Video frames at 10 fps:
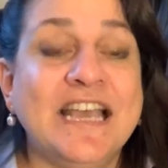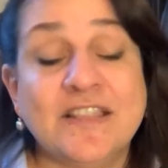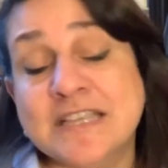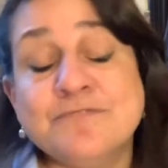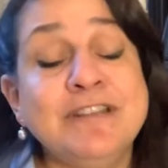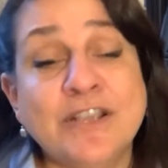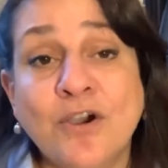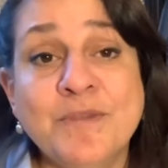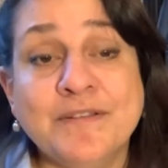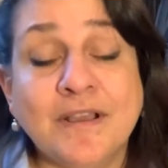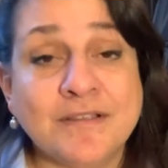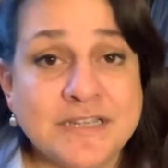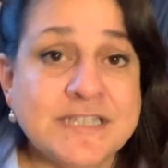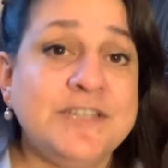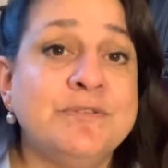That's really common. I'm going to
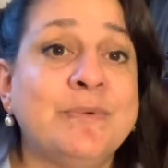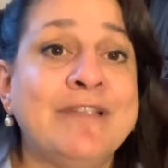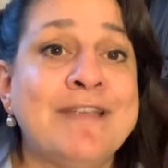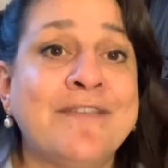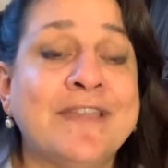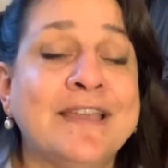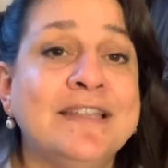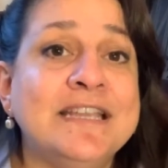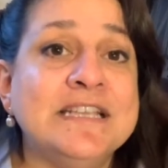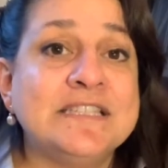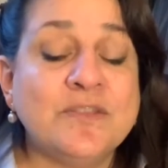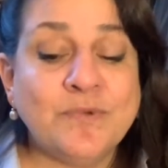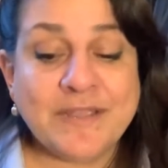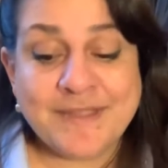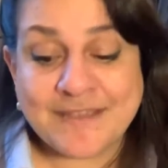teach you a way around that. So the
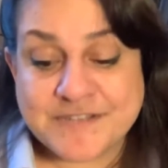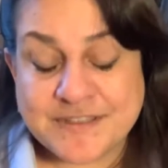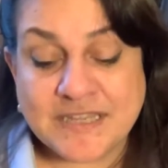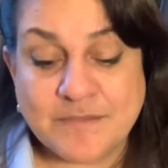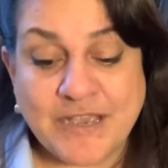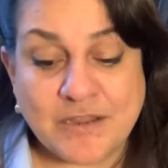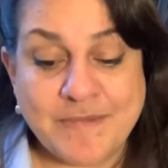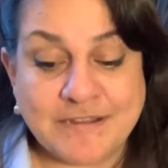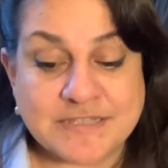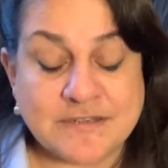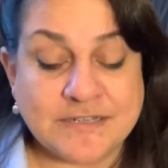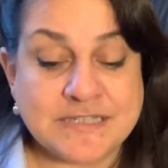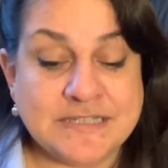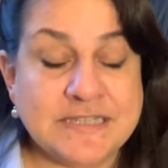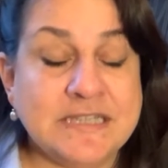way we have to think about
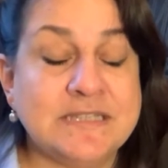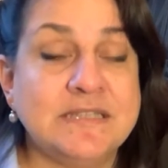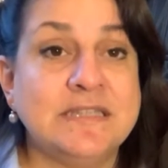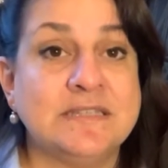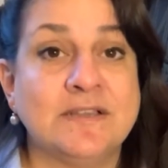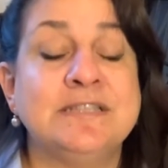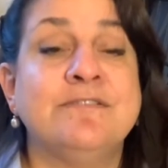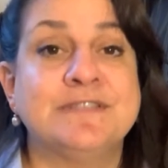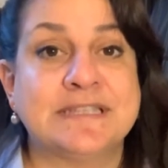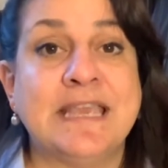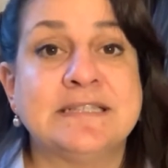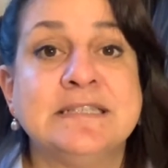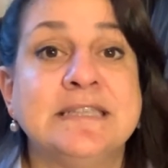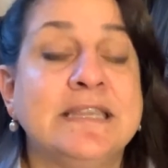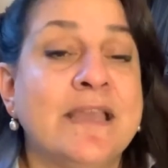comparisonitis is this idea of
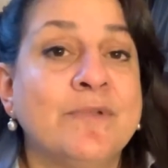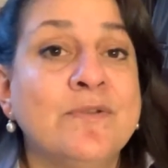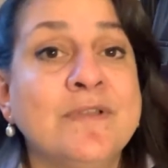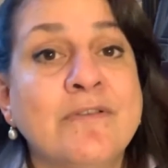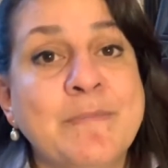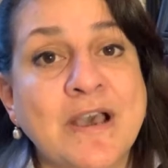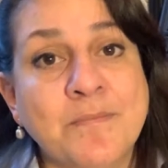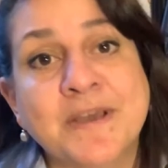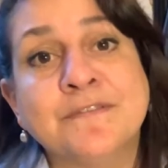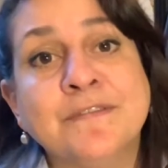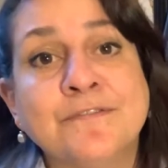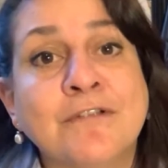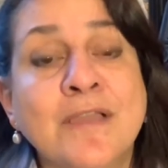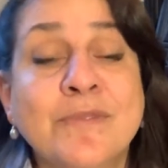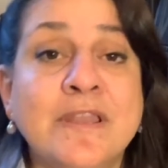scarcity. Now, we all know about abundance,
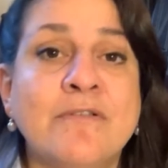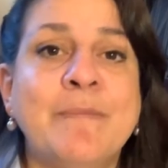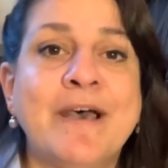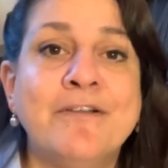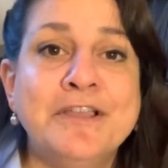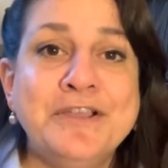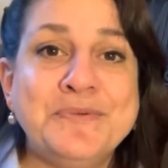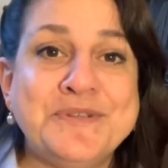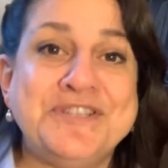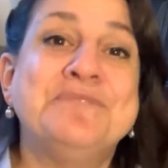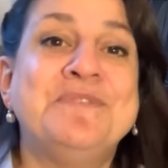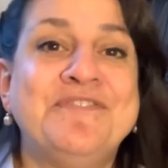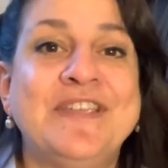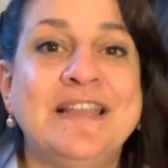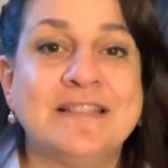right? We know about we should be
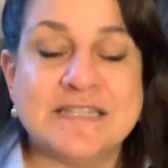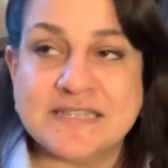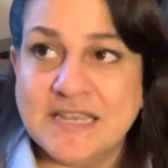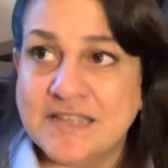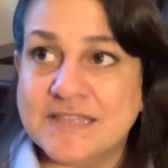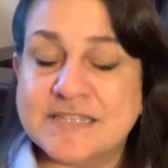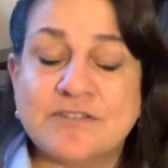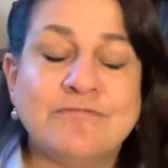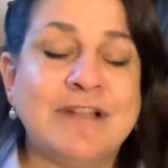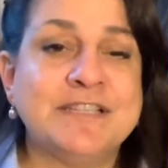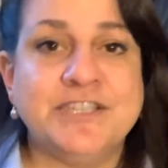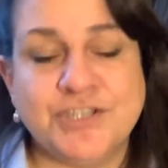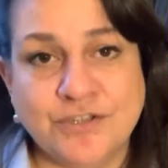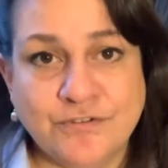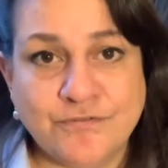feeling this
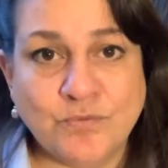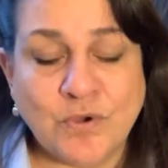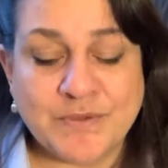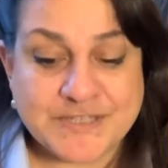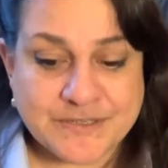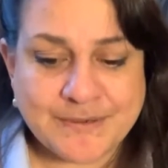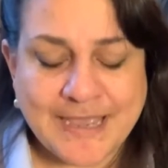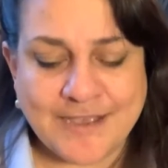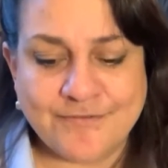gratitude for what we do have.